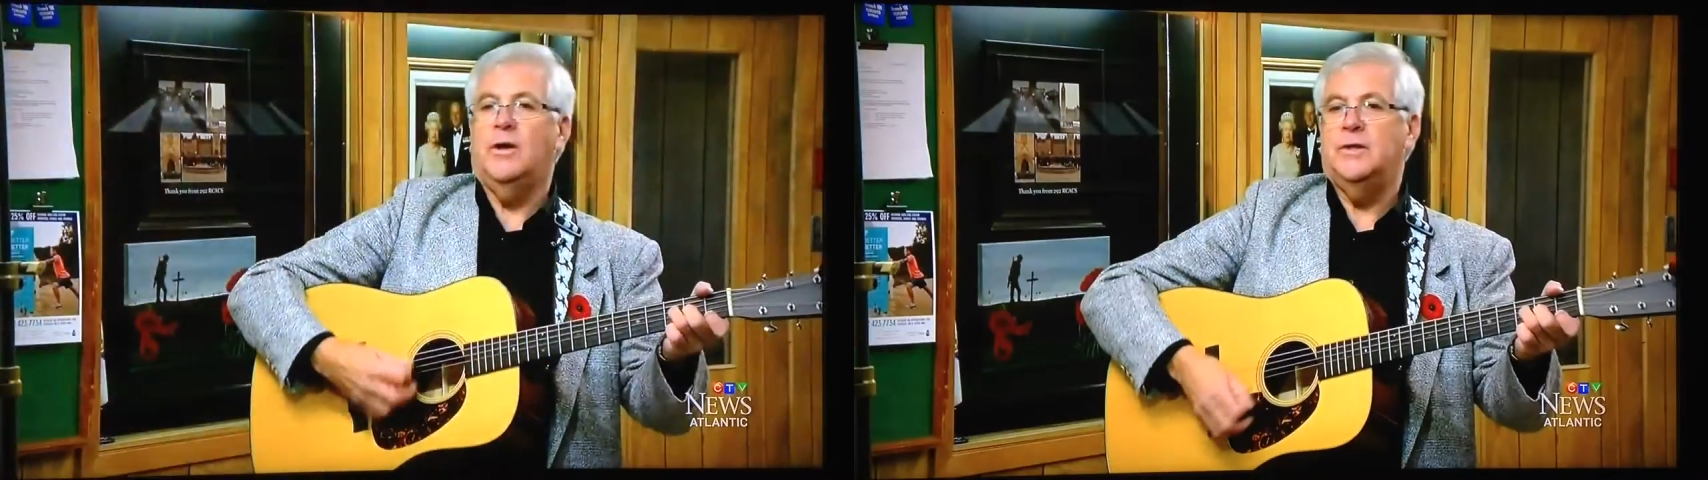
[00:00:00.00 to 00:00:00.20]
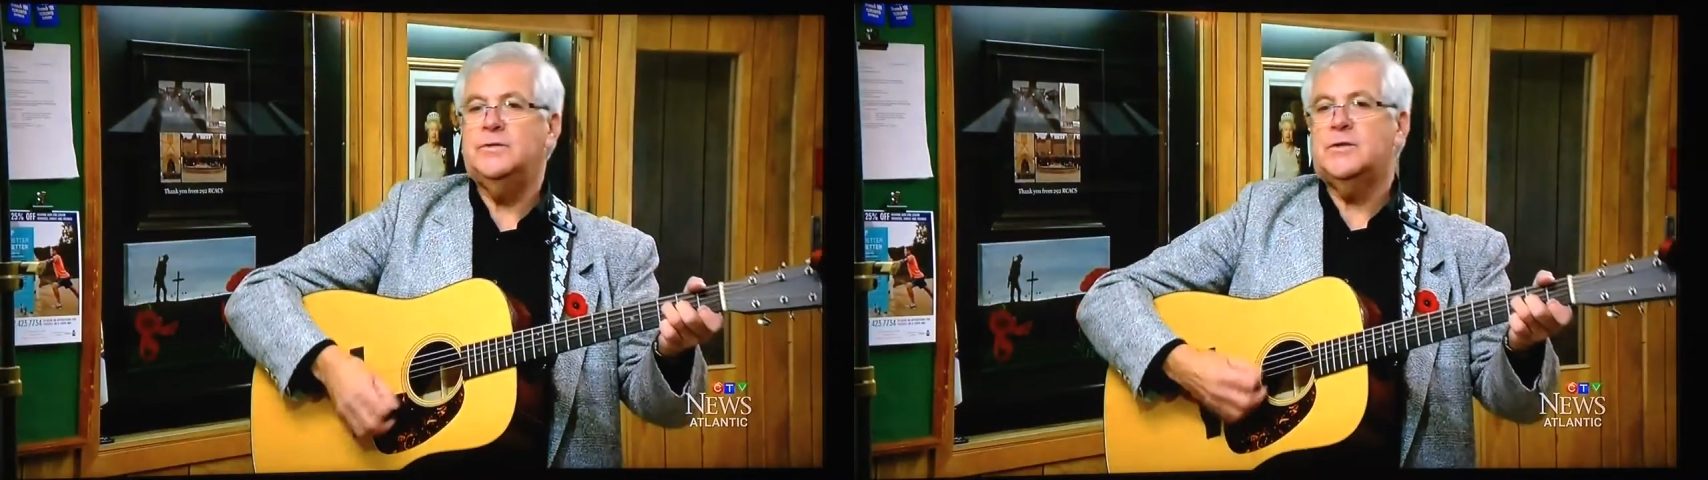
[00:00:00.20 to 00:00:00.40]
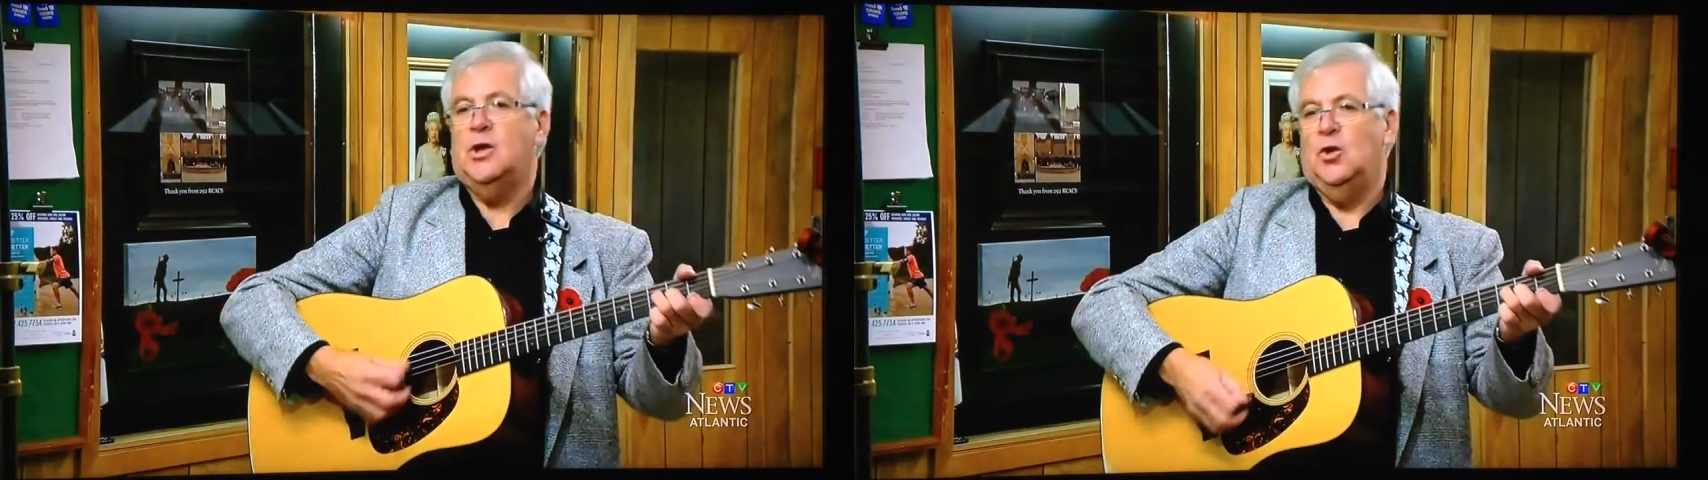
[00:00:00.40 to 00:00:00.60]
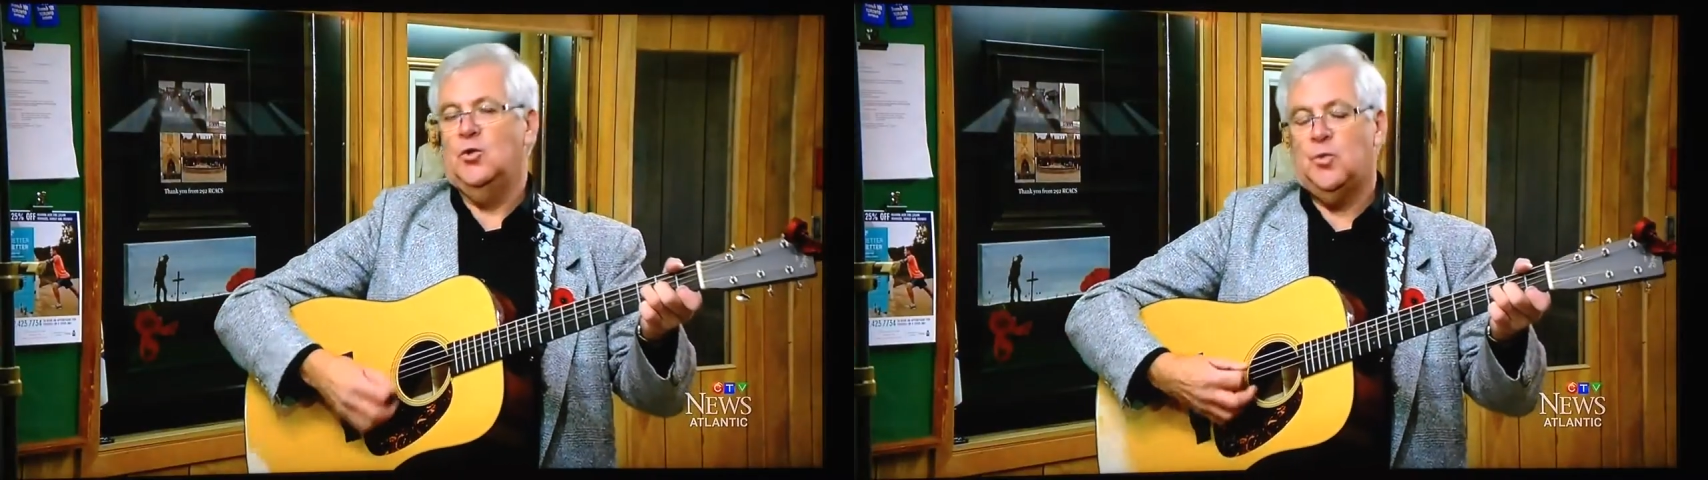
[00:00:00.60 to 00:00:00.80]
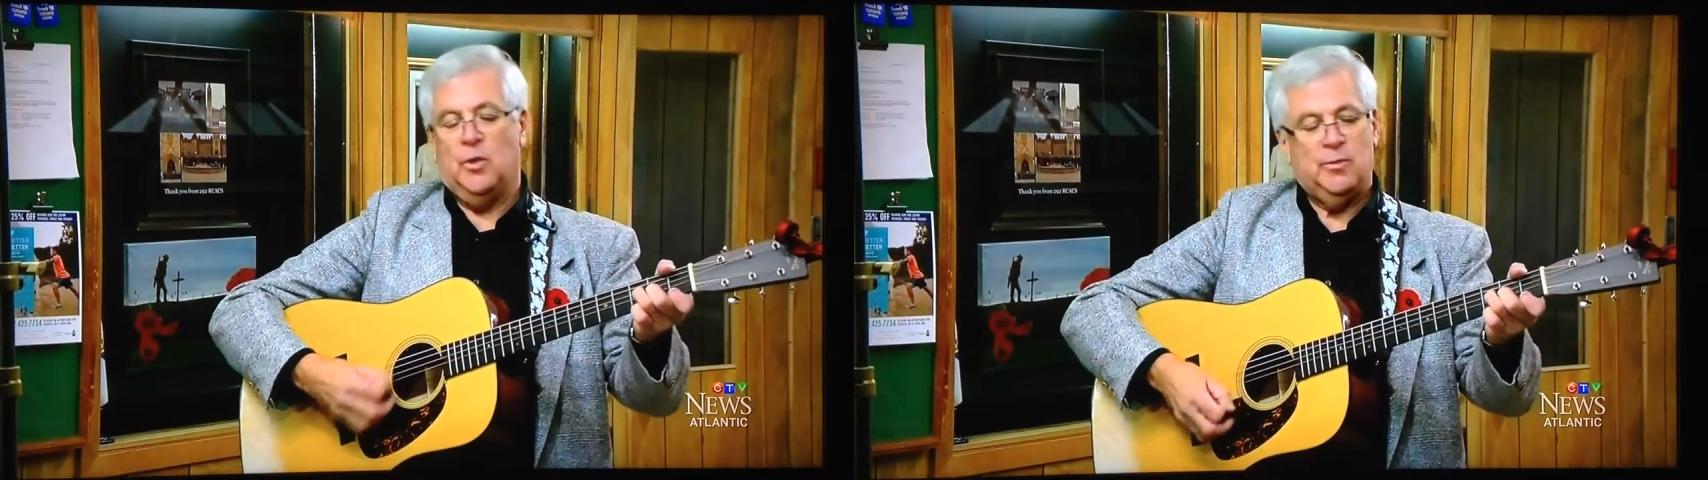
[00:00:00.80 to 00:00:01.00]
his
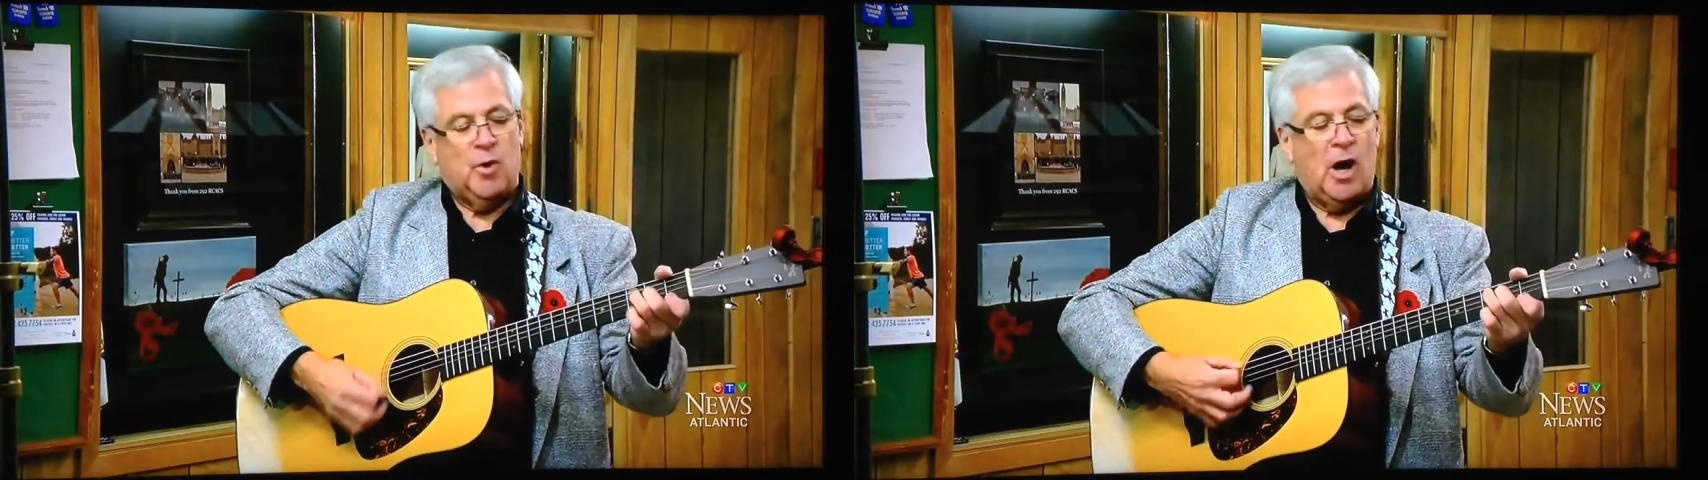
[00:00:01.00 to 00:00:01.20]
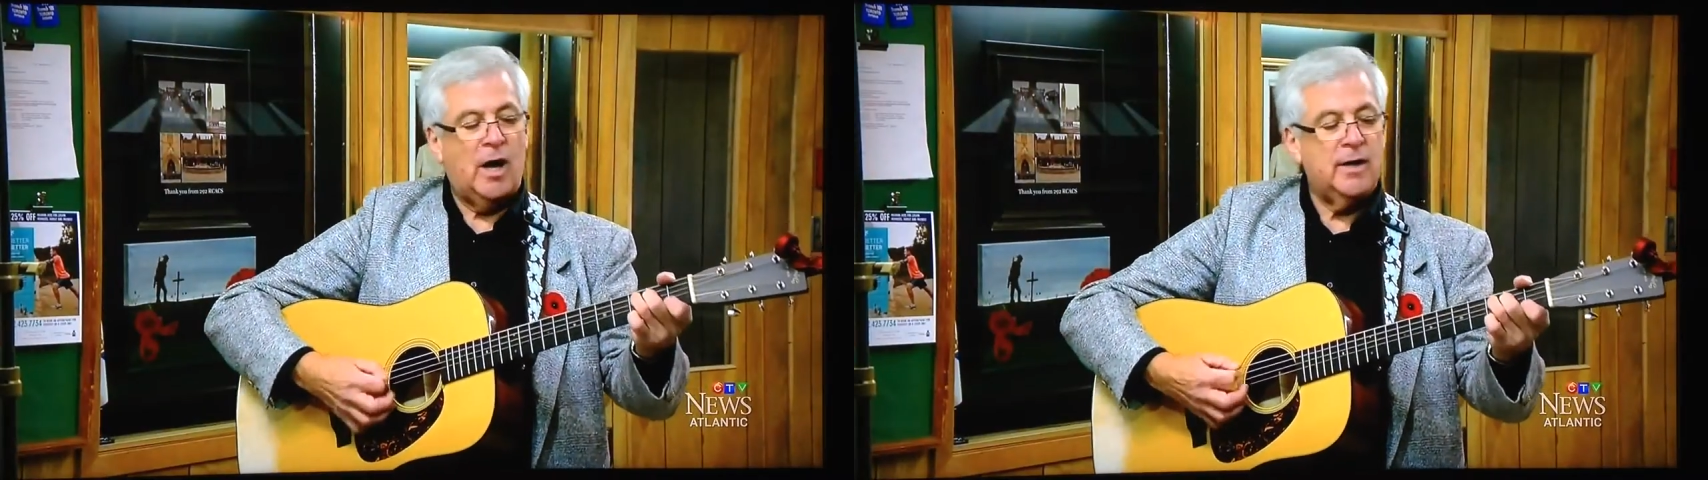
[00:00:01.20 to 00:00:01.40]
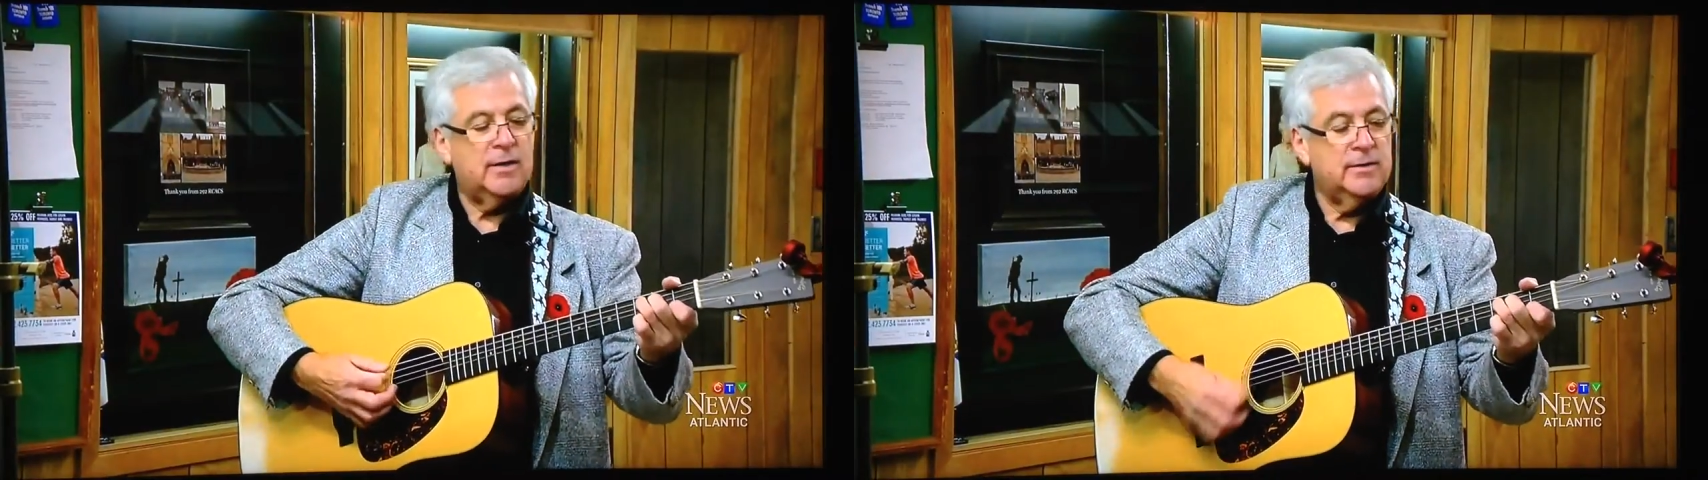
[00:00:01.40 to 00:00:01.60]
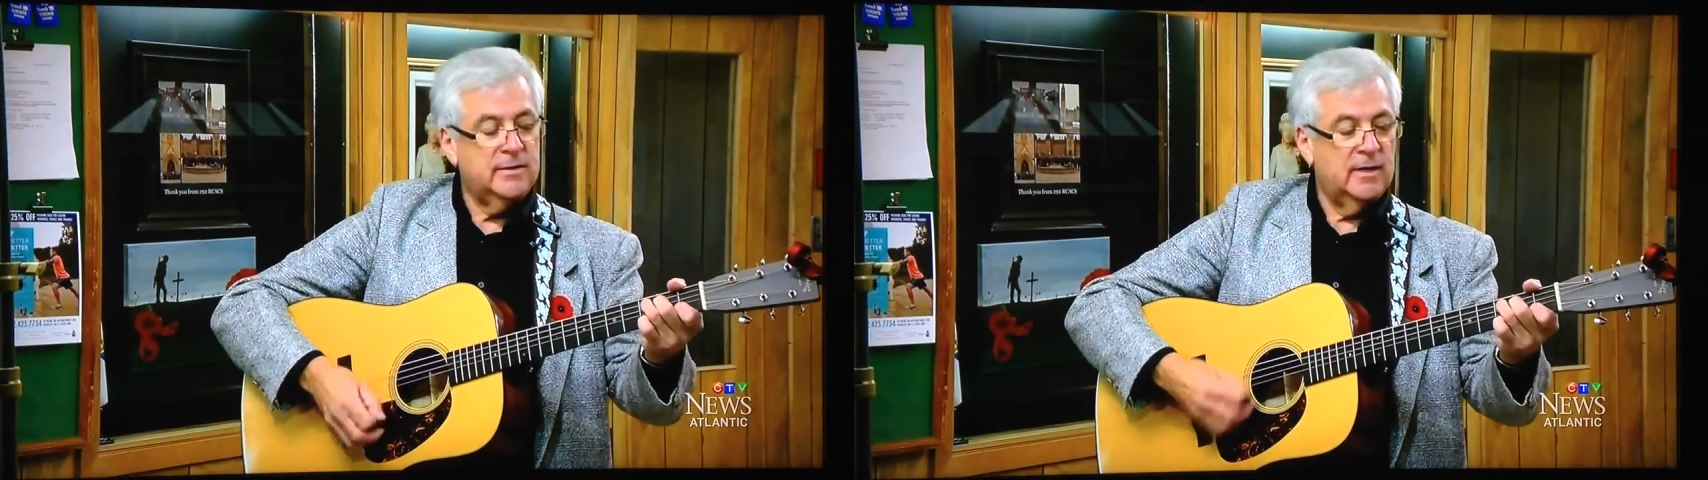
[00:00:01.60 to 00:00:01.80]
kilt with pride.